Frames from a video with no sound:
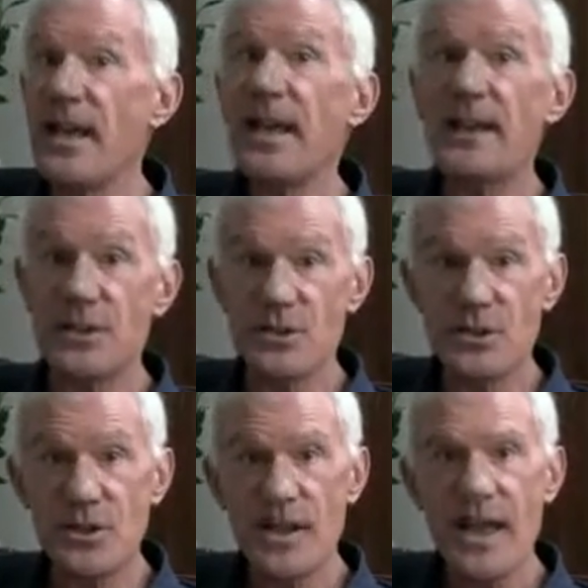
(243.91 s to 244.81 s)
He
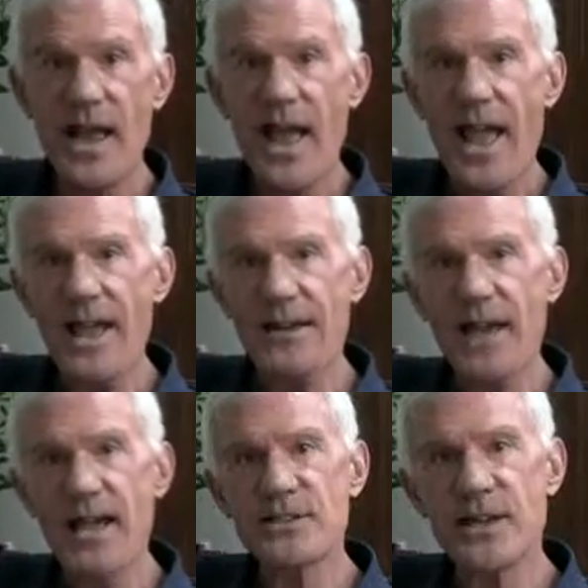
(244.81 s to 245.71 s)
is, and
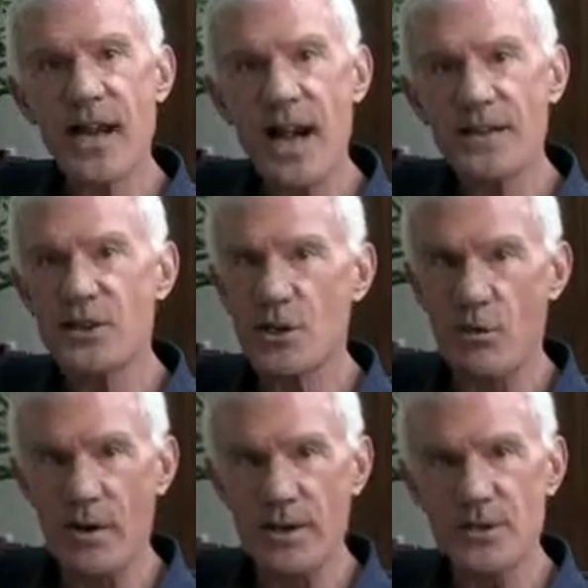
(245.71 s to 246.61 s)
as a
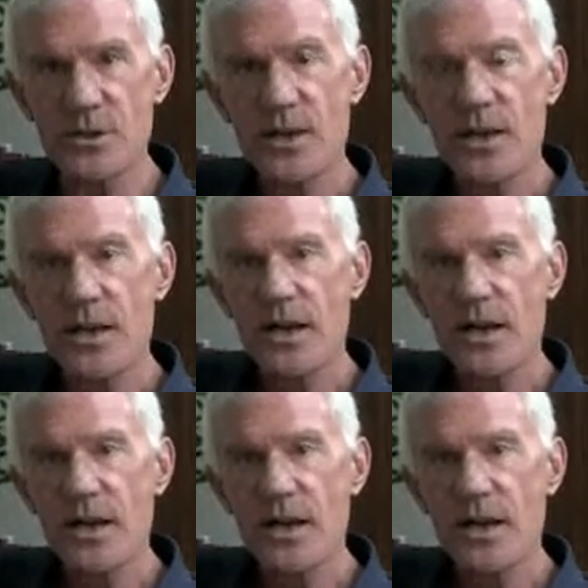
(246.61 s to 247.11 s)
consequence,